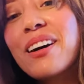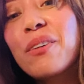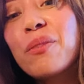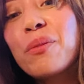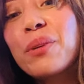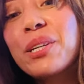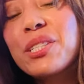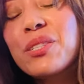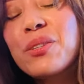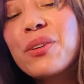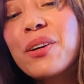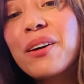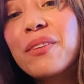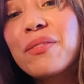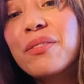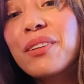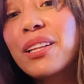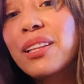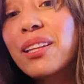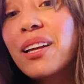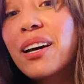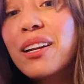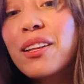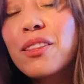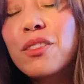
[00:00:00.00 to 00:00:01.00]
we do have a
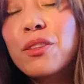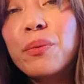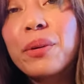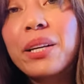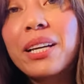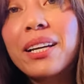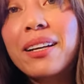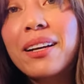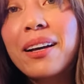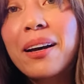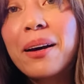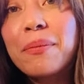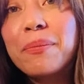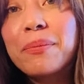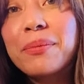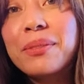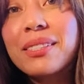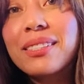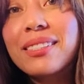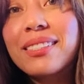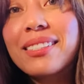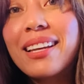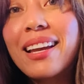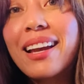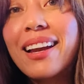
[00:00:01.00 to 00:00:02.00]
lot of Three of
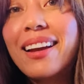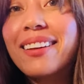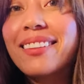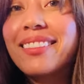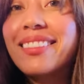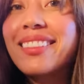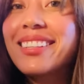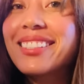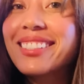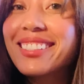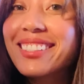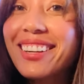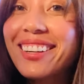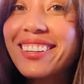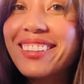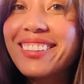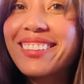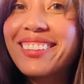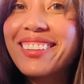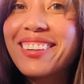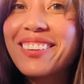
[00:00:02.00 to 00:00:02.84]
Cups, and the Sun,